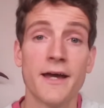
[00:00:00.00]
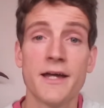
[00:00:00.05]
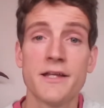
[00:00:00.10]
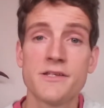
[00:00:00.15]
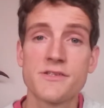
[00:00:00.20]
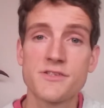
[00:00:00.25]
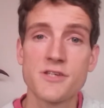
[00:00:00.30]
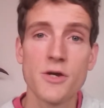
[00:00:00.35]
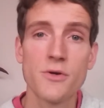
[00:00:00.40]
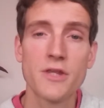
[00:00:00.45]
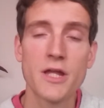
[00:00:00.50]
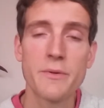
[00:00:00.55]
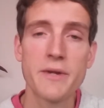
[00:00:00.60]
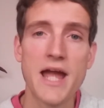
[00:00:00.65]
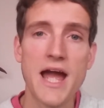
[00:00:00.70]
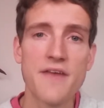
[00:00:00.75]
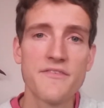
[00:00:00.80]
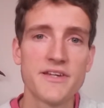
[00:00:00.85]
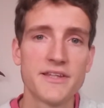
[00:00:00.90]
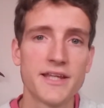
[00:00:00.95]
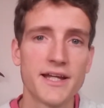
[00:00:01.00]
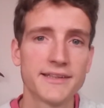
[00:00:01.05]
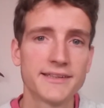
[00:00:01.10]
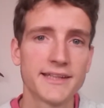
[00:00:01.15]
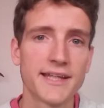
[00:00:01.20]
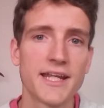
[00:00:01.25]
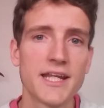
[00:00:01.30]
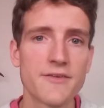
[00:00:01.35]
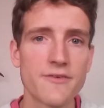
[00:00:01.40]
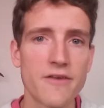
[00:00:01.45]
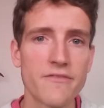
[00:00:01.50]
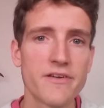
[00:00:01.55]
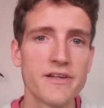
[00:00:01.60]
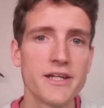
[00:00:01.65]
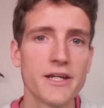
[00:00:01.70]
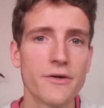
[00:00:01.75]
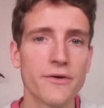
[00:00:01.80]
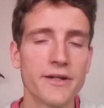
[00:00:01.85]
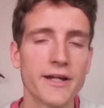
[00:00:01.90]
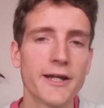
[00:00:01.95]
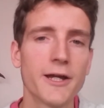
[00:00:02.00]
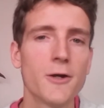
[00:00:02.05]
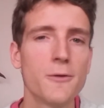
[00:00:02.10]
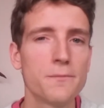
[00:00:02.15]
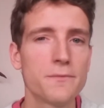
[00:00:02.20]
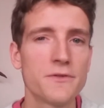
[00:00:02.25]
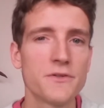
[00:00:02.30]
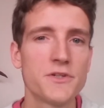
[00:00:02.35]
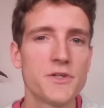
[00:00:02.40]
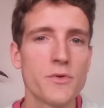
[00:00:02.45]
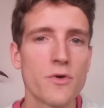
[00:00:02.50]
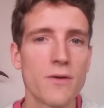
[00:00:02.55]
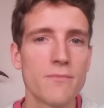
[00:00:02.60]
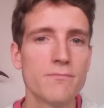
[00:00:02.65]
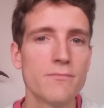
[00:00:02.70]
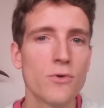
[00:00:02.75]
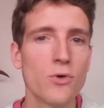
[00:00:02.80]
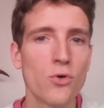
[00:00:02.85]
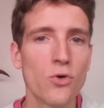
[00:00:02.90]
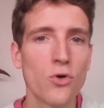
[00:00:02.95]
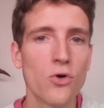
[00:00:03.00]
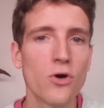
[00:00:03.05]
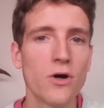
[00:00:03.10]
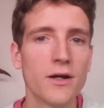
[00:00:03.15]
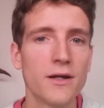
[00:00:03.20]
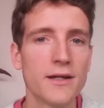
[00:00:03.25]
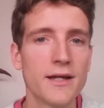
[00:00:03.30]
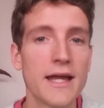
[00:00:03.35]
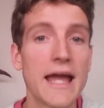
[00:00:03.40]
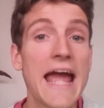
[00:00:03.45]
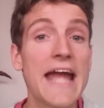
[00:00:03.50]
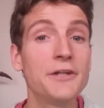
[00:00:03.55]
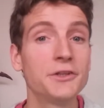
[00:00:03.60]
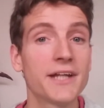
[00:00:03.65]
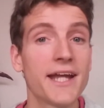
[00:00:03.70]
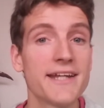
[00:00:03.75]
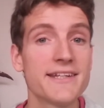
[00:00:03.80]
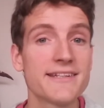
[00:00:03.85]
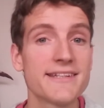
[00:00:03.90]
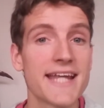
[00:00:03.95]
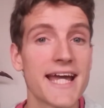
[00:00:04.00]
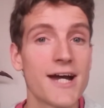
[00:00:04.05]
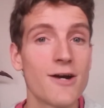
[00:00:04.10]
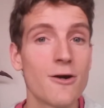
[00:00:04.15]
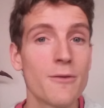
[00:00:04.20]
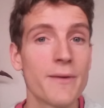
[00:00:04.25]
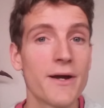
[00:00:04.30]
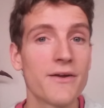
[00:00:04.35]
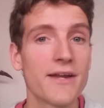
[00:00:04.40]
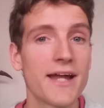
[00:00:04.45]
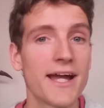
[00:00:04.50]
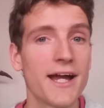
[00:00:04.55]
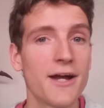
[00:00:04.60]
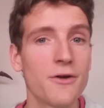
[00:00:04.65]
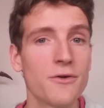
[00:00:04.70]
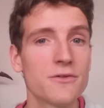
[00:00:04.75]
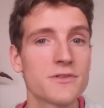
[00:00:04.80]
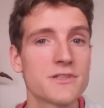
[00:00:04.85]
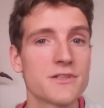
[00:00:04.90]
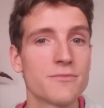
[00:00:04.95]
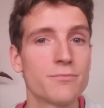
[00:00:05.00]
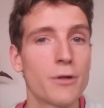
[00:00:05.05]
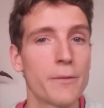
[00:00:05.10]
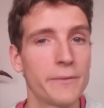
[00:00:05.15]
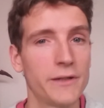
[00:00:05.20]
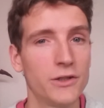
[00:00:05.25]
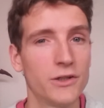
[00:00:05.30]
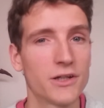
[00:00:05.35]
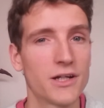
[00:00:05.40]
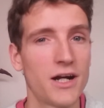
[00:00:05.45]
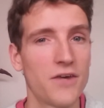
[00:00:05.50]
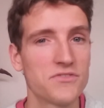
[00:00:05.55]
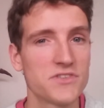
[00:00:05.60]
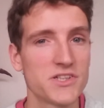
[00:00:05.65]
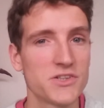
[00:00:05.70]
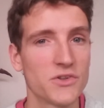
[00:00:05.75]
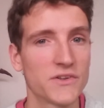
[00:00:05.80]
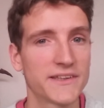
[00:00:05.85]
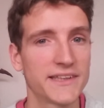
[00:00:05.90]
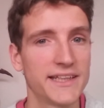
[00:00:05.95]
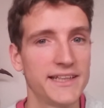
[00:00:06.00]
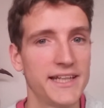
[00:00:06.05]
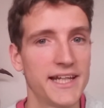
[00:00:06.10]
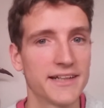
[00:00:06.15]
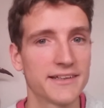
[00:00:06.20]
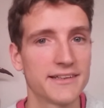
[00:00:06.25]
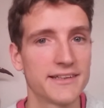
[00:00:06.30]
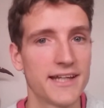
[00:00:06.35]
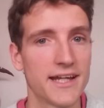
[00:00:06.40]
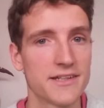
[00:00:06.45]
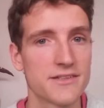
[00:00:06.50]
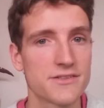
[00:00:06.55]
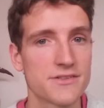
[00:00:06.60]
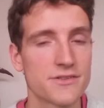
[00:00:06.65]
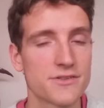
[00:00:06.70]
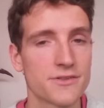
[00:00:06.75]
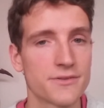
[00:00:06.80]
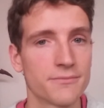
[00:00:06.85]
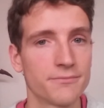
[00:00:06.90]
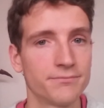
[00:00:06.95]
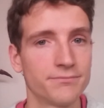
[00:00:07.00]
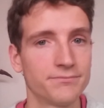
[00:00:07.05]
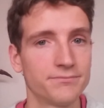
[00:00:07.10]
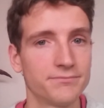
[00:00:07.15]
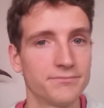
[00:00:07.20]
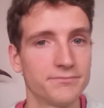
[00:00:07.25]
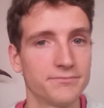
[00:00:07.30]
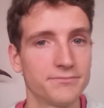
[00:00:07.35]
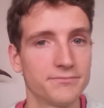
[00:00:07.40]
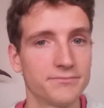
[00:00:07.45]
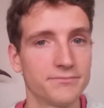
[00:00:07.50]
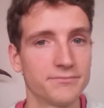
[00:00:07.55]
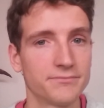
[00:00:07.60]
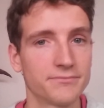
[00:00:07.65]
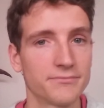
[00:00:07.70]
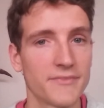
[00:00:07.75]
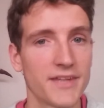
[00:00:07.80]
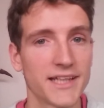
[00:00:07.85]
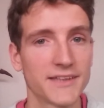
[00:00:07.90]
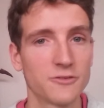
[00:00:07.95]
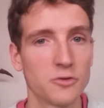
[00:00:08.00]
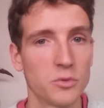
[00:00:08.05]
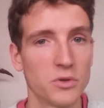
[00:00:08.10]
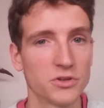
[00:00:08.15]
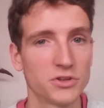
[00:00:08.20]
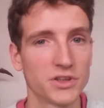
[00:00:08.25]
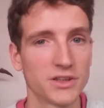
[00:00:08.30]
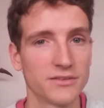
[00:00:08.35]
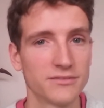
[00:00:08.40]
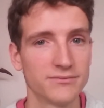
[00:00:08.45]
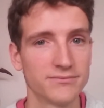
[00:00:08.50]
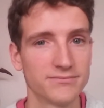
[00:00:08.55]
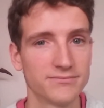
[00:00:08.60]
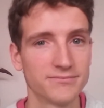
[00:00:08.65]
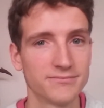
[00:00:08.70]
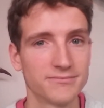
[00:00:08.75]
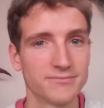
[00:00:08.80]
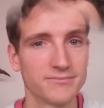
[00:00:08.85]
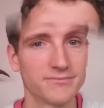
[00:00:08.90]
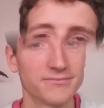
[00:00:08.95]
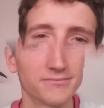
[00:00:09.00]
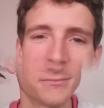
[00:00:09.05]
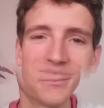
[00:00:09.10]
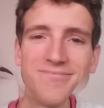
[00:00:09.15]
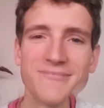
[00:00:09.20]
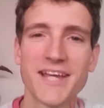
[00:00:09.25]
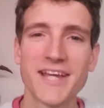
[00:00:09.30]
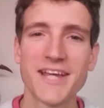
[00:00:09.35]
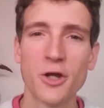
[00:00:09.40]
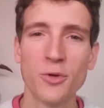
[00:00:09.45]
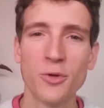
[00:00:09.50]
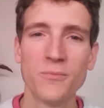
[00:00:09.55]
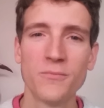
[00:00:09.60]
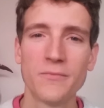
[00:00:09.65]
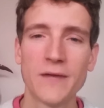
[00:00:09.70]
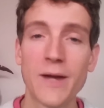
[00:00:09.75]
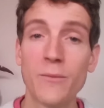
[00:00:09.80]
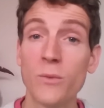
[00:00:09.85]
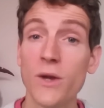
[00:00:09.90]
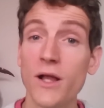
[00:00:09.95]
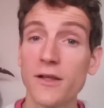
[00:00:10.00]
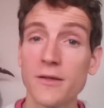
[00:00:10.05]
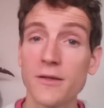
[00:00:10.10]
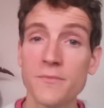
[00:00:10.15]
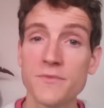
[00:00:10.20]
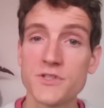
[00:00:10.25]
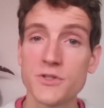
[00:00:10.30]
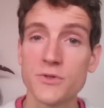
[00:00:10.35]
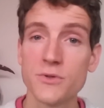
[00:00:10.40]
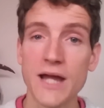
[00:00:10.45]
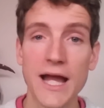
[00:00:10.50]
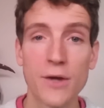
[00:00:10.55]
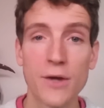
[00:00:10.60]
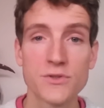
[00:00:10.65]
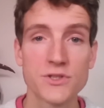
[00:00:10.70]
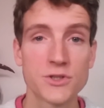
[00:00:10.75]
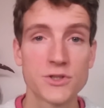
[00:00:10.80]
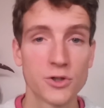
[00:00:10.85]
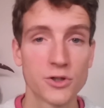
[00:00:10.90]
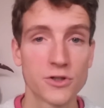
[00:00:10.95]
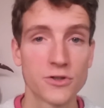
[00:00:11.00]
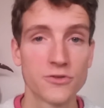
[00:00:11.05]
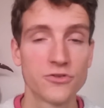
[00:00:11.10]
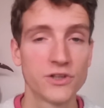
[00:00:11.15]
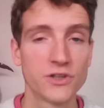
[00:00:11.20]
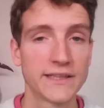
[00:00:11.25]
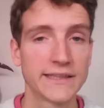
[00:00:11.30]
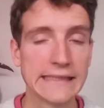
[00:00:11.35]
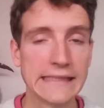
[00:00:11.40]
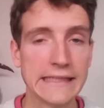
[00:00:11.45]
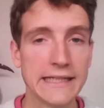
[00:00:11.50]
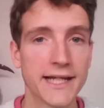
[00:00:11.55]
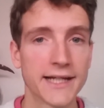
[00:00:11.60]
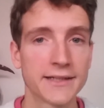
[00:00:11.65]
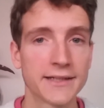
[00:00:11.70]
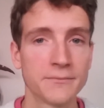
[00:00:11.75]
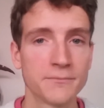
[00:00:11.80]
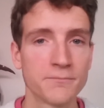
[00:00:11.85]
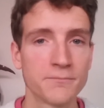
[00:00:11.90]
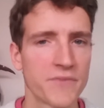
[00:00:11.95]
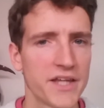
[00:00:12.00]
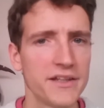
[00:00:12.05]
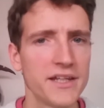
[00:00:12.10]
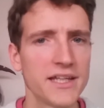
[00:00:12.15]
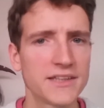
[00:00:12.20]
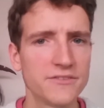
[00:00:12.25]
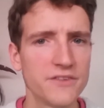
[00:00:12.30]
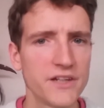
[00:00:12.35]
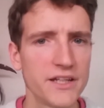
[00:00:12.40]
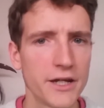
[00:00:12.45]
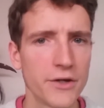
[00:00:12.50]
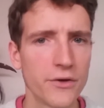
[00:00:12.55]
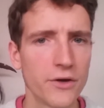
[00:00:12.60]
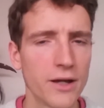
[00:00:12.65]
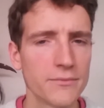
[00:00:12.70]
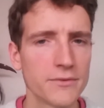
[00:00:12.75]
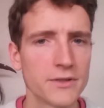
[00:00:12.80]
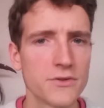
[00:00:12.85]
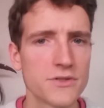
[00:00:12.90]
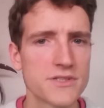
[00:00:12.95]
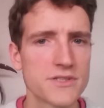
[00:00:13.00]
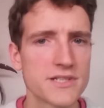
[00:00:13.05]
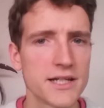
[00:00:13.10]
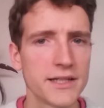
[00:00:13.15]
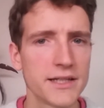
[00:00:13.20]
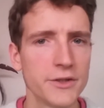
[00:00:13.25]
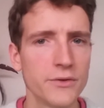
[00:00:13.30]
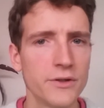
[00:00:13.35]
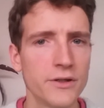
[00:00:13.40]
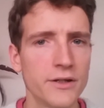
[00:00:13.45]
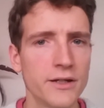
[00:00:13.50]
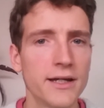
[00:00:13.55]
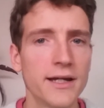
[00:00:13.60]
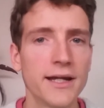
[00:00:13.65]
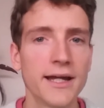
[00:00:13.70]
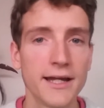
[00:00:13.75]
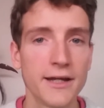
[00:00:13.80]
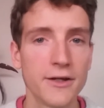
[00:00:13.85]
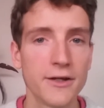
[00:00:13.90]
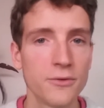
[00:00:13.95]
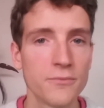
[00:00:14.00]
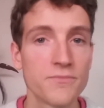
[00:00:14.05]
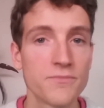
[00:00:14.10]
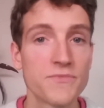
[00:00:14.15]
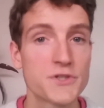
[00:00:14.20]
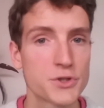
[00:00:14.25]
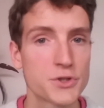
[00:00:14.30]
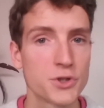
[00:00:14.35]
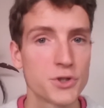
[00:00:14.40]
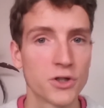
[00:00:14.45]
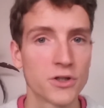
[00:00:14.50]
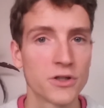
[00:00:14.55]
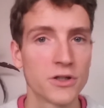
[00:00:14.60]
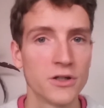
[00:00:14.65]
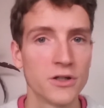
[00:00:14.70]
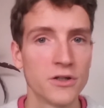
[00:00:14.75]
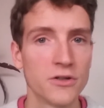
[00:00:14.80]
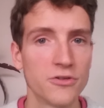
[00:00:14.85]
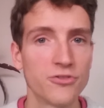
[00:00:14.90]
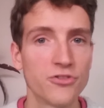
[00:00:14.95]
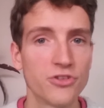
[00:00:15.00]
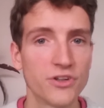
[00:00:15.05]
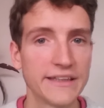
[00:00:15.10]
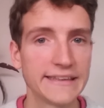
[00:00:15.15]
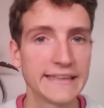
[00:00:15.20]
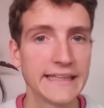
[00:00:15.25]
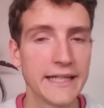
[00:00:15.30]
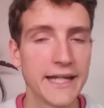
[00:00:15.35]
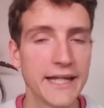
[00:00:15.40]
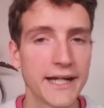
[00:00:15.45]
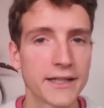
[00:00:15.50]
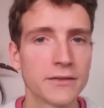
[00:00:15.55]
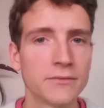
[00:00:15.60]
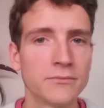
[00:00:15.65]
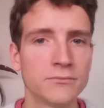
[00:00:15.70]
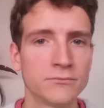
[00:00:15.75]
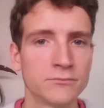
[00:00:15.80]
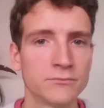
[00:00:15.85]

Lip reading: And so there we have it, that's the end of our video, and I hope that you are more educated now about how to properly look after your celiac guests. Thanks for watching. Hello, and welcome to How to Cook for a Celiac. In this video, I'm going to tell you how to cook for a celiac.